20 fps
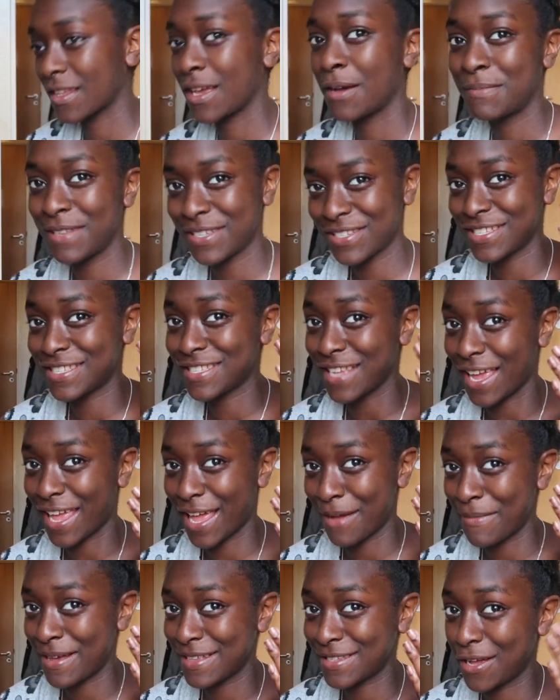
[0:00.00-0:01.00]
I'm literally
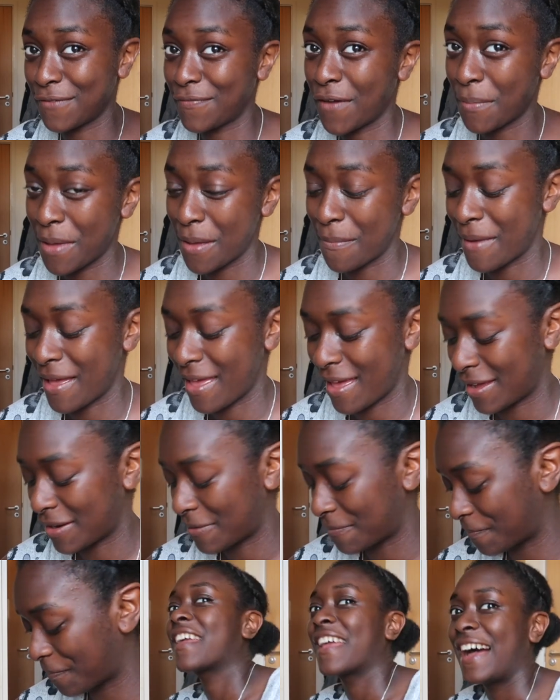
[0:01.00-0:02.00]
psyching myself up in my head.
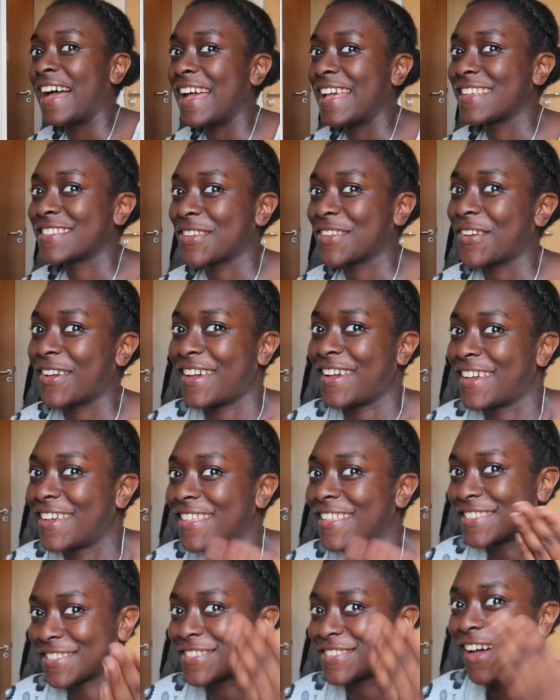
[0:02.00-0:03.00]
You guys, okay,
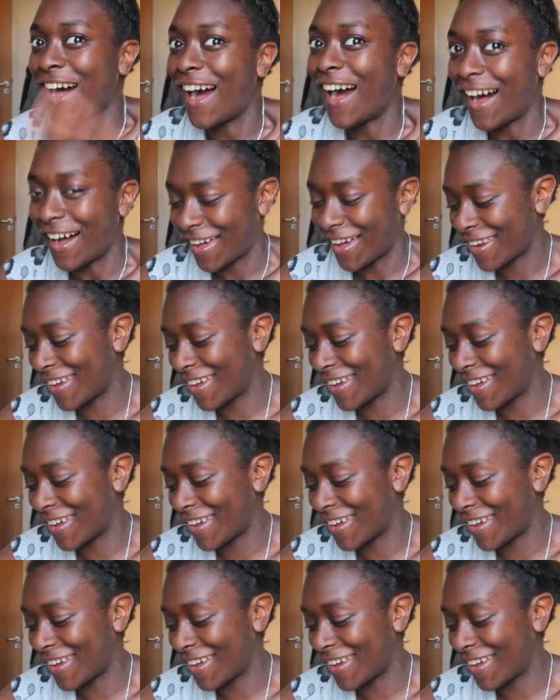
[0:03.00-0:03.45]
this is hard.